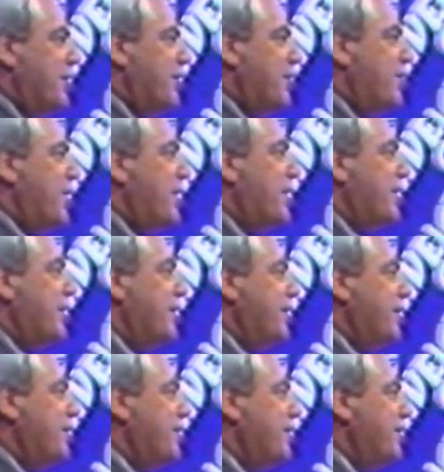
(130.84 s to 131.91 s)
my
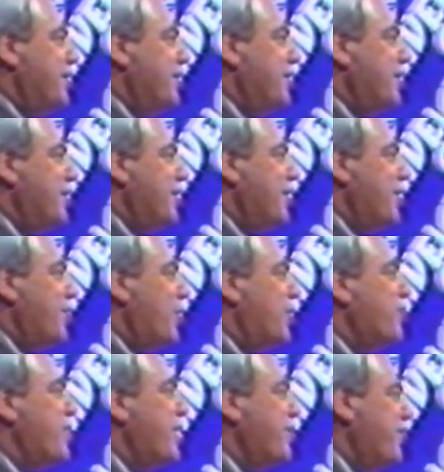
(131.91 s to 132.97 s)
one of
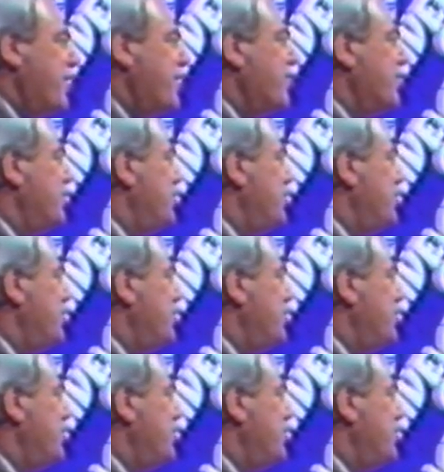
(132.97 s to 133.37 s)
my favorite